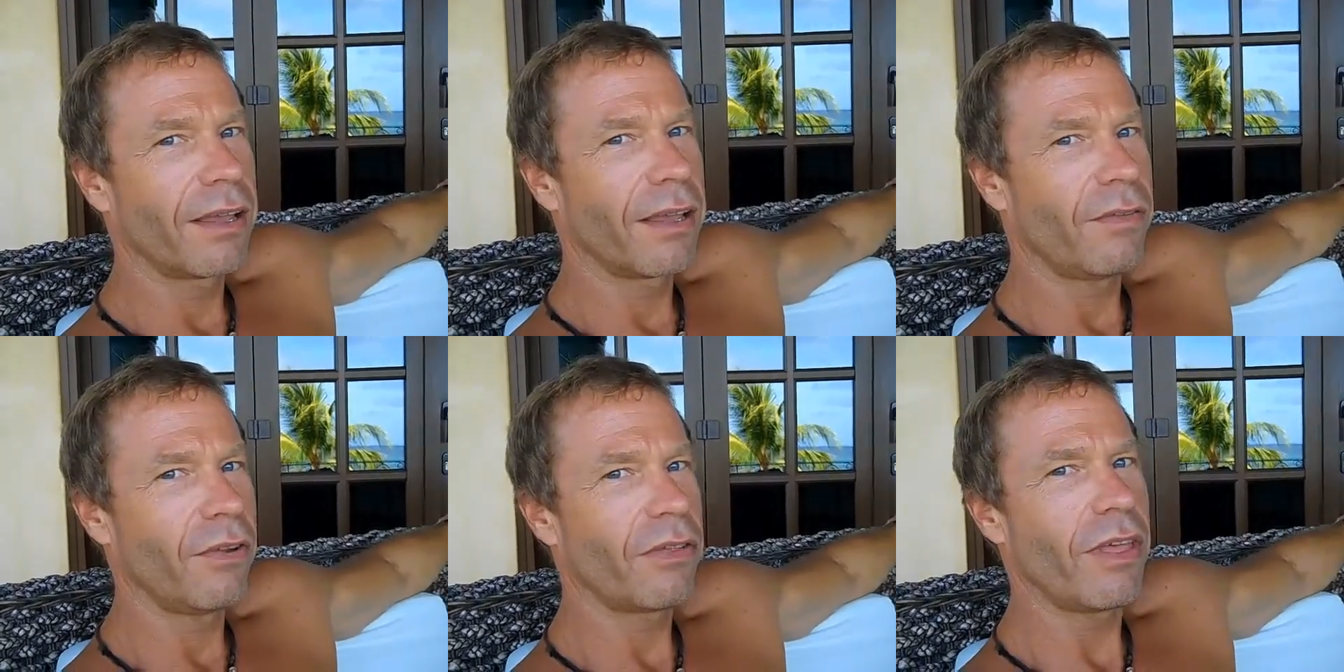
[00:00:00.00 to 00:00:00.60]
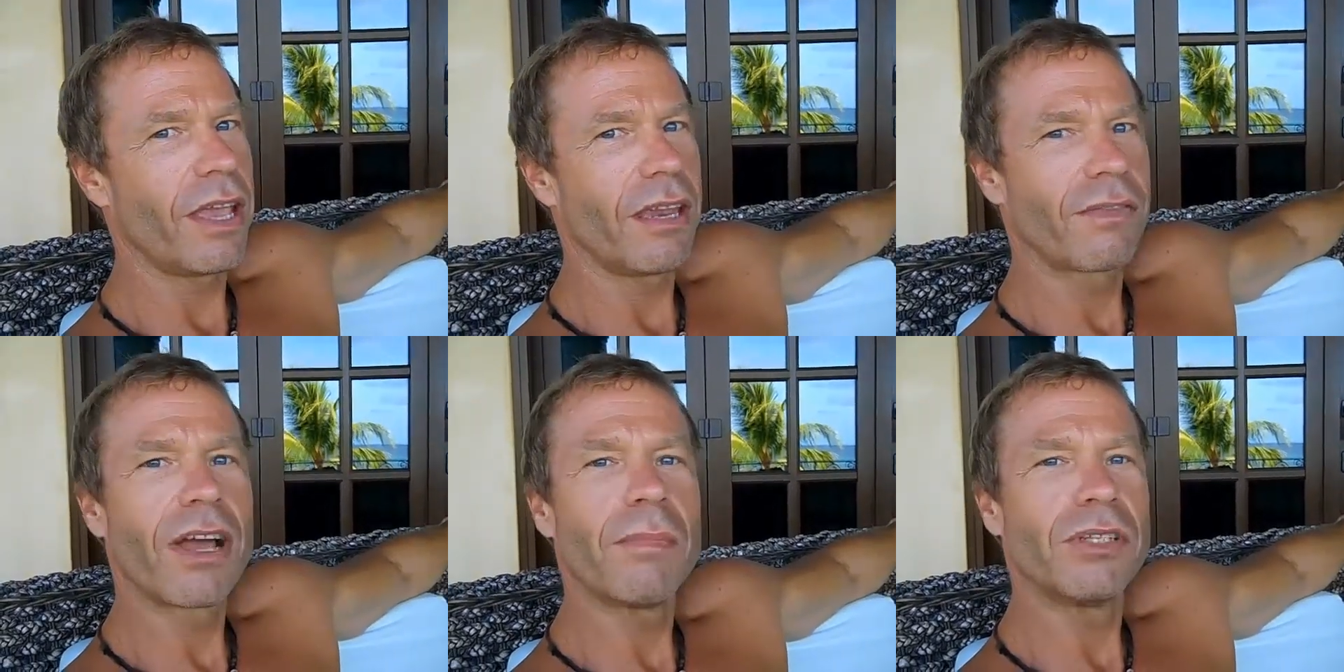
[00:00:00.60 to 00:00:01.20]
if you're thinking
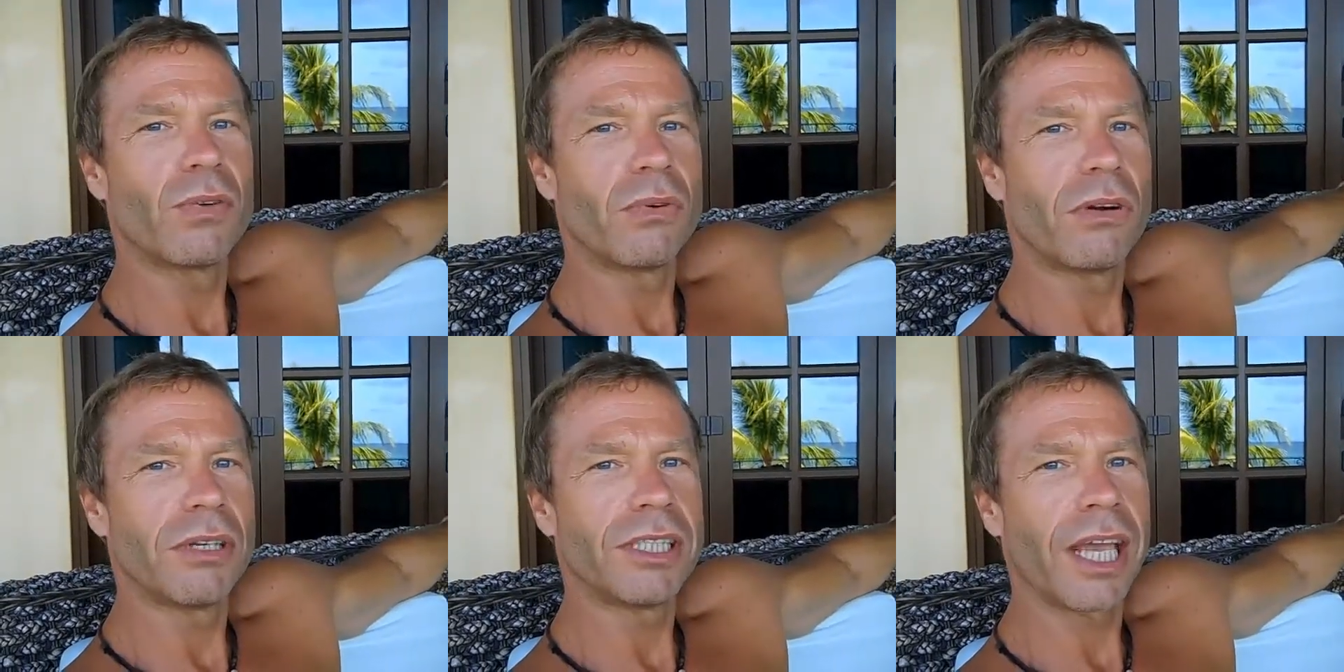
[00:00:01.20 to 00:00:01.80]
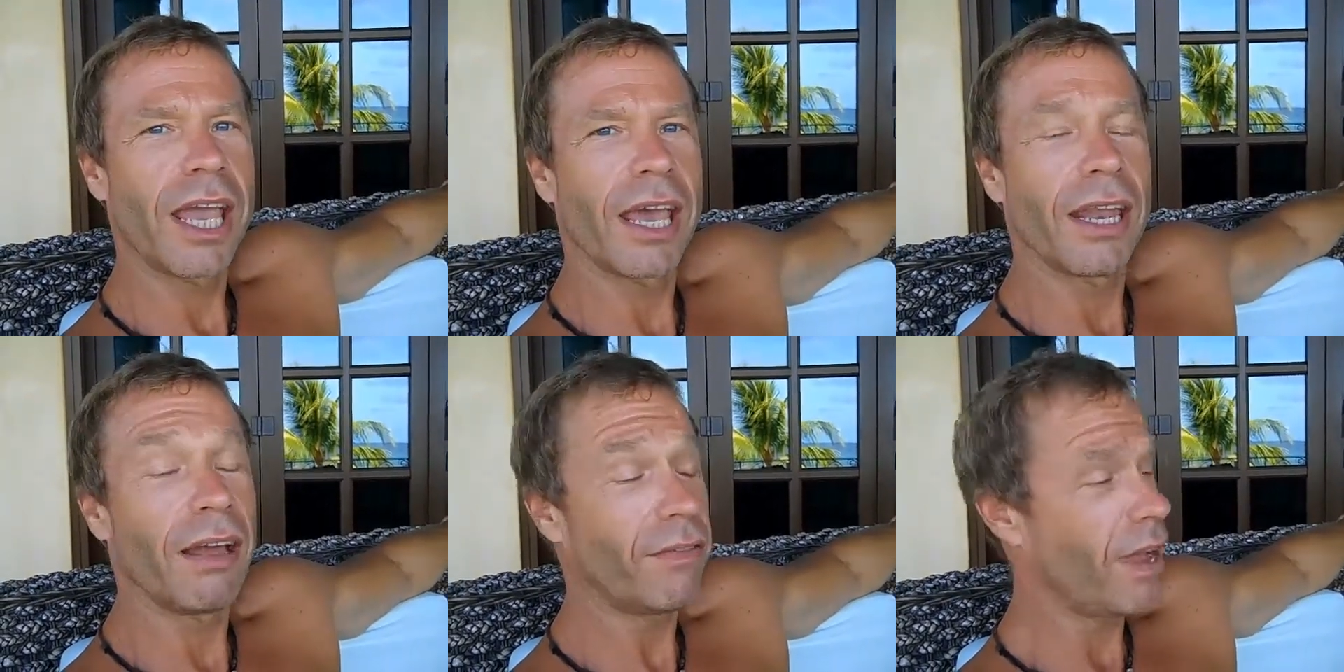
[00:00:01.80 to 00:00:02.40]
of coming to
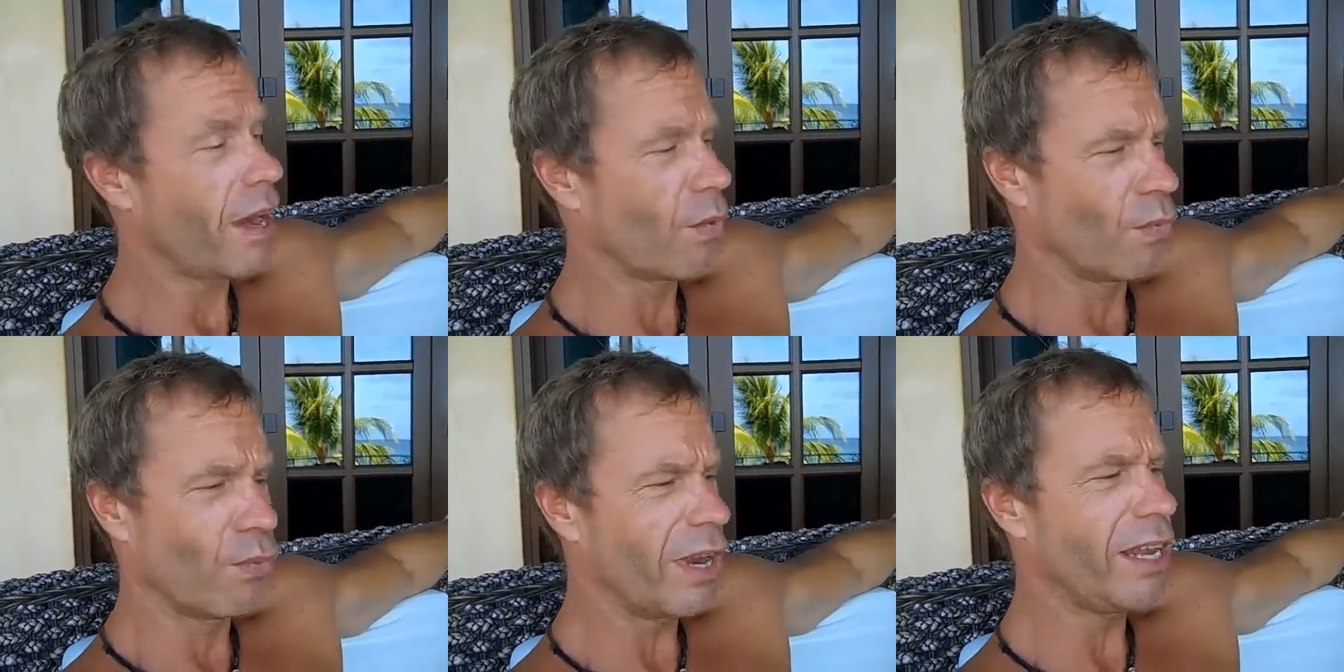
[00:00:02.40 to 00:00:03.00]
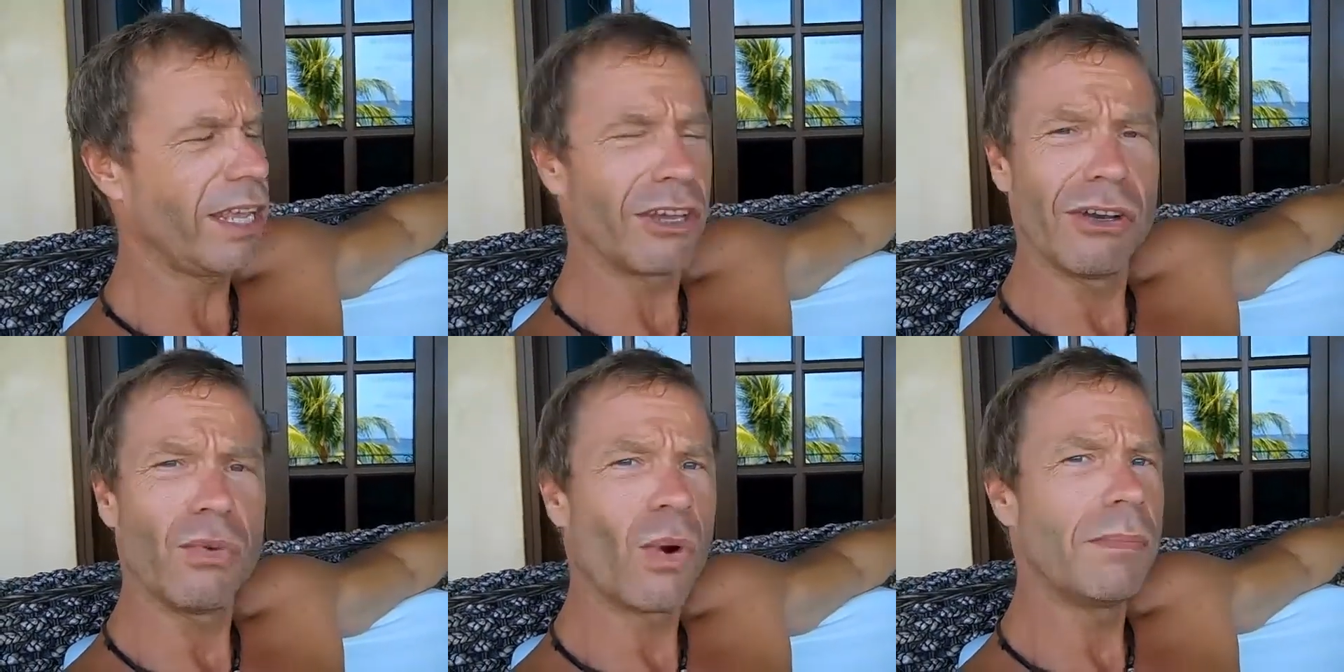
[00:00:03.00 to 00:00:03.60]
Roatan, I've got a really
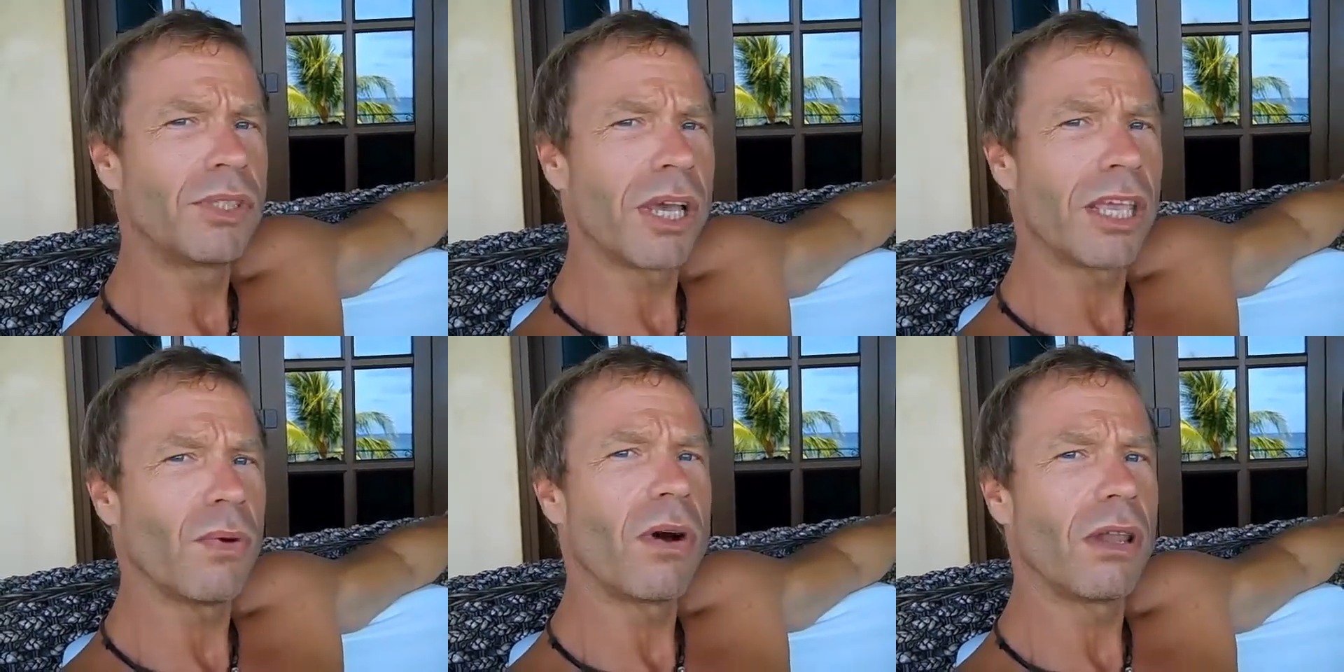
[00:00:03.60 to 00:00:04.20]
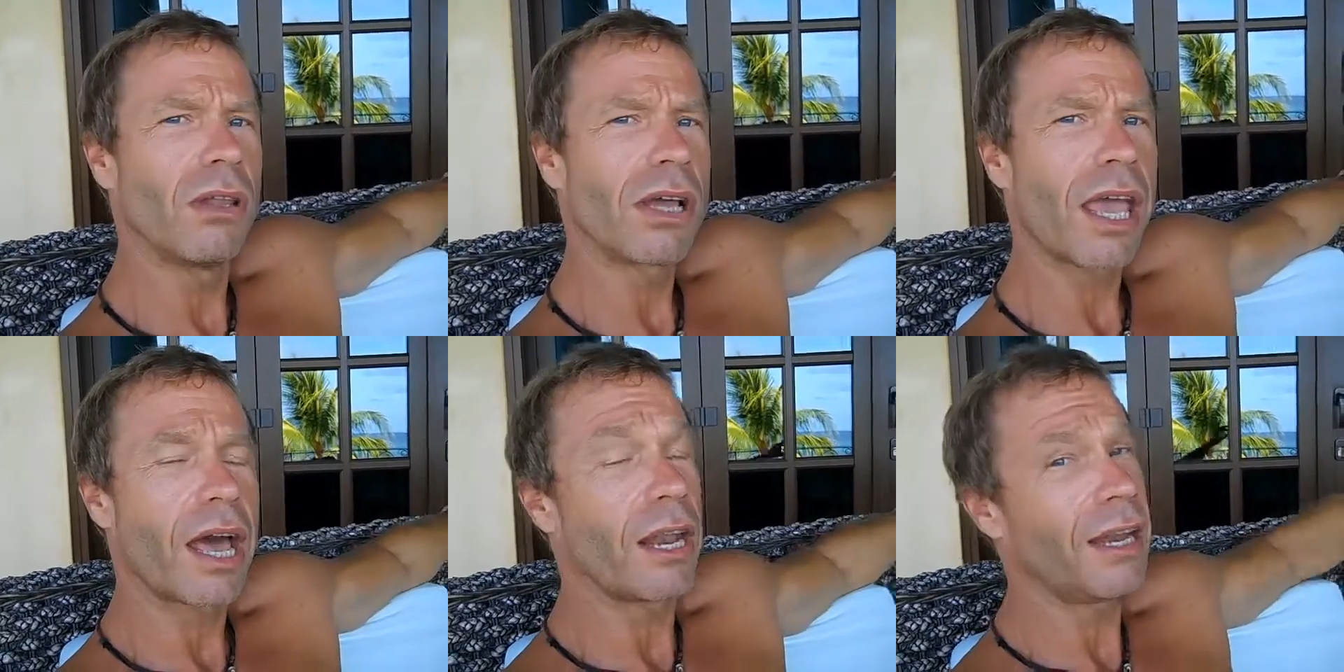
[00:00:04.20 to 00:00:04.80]
good website you want to look
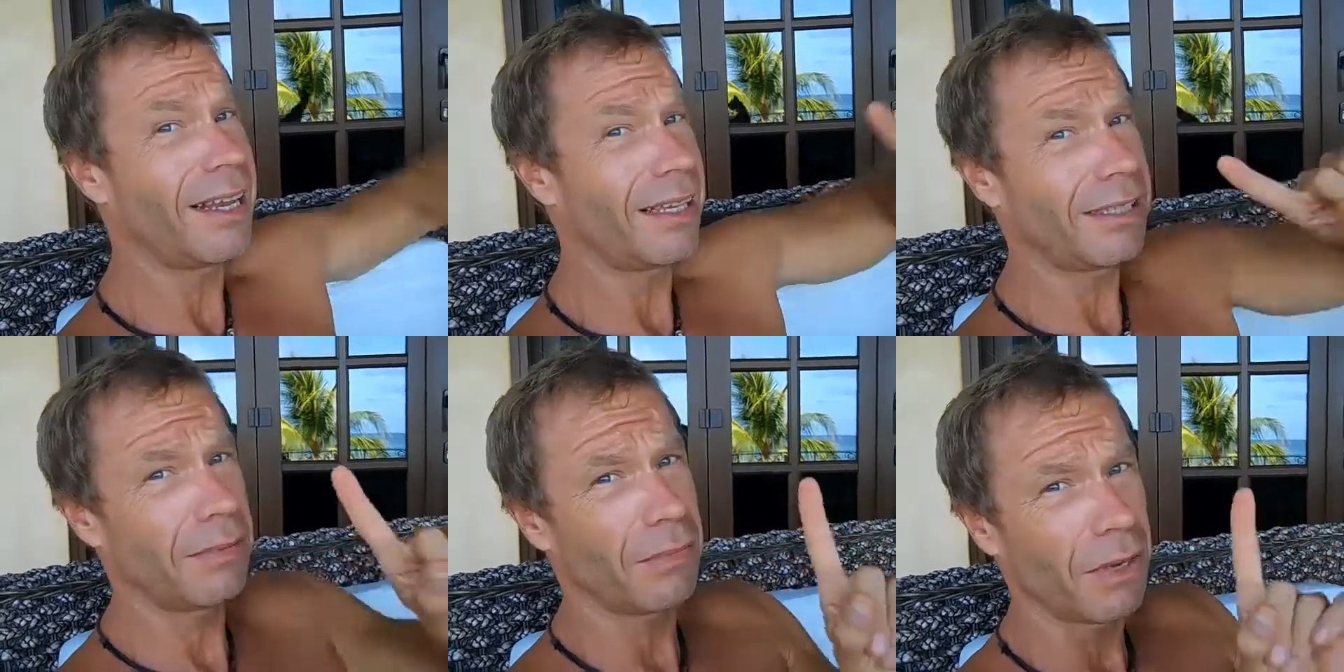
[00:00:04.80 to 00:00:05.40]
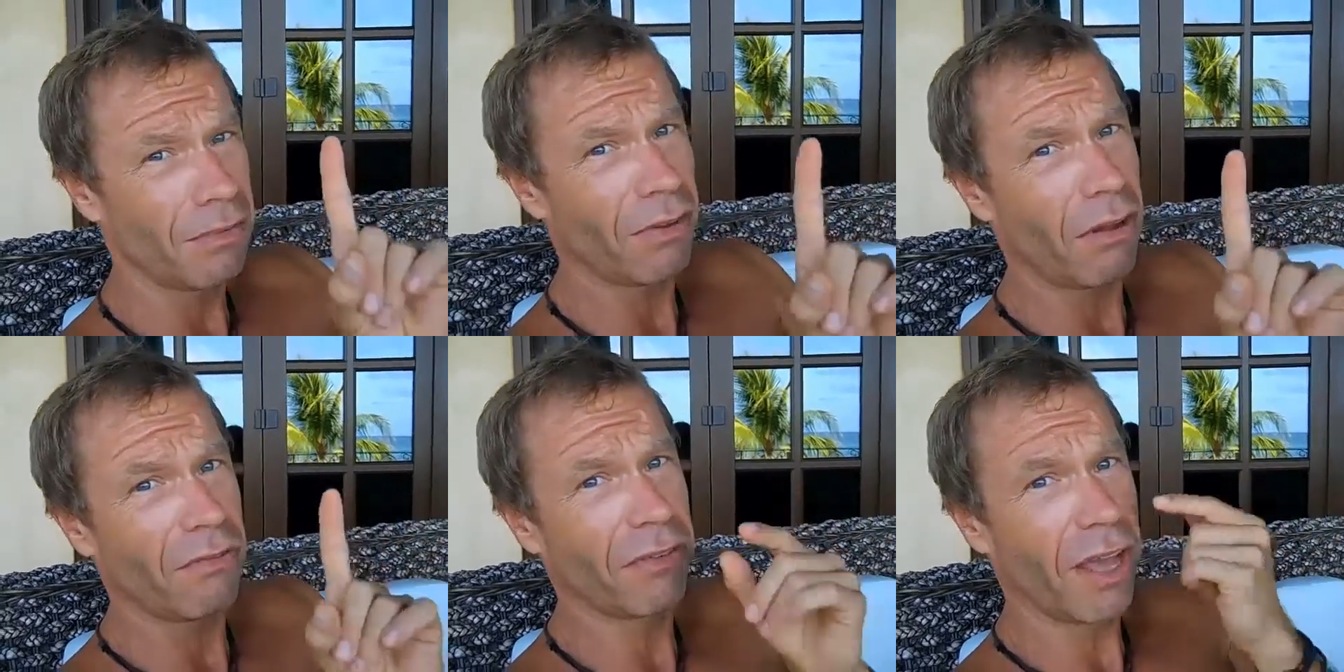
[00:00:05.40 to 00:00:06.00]
at, and it doesn't
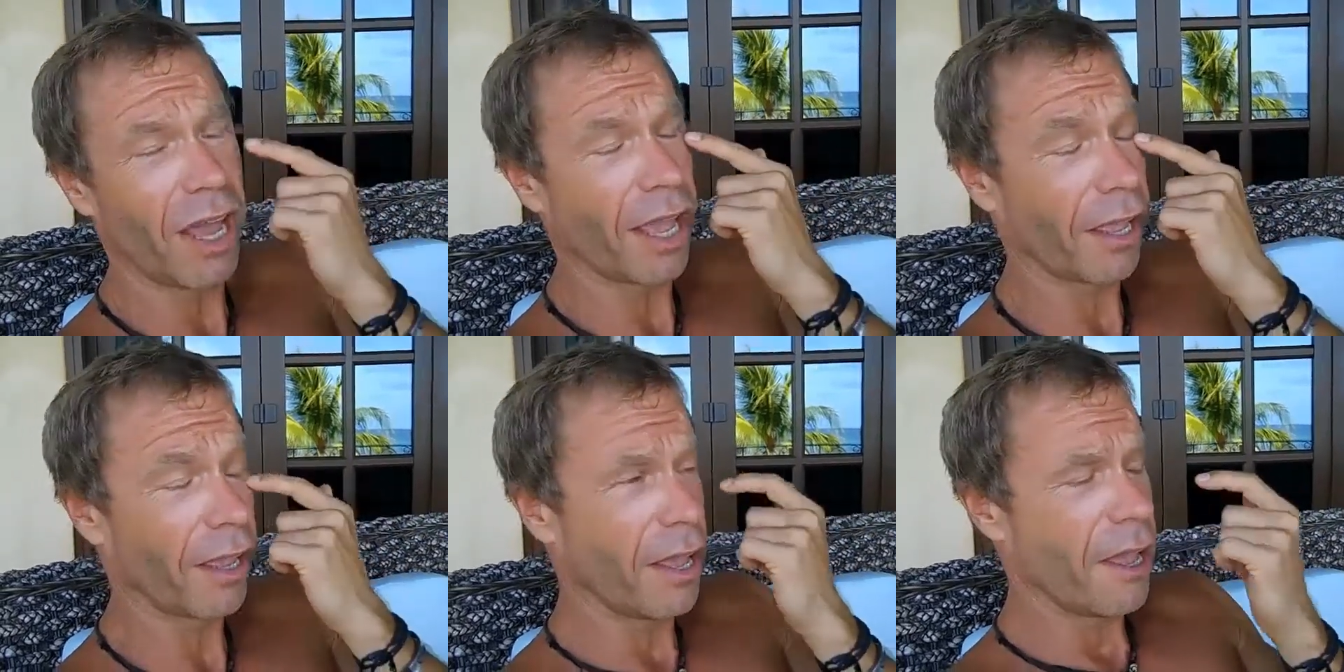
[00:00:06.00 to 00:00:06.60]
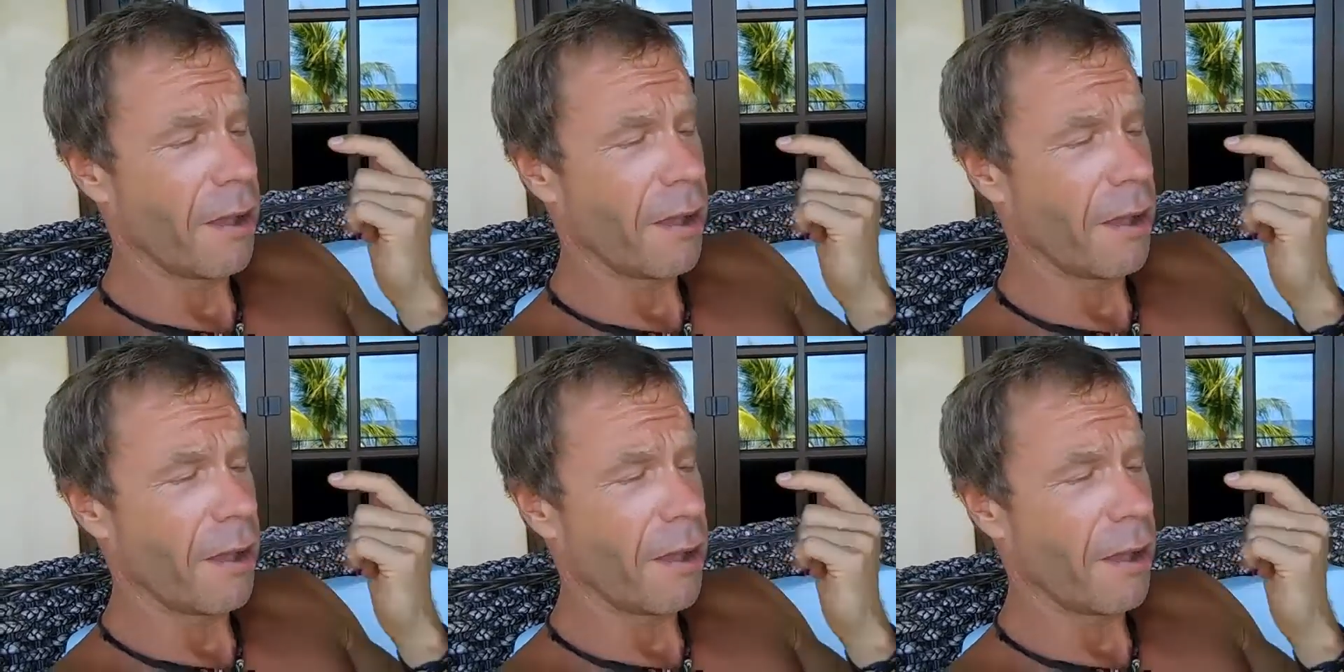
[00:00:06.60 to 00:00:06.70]
involve flying.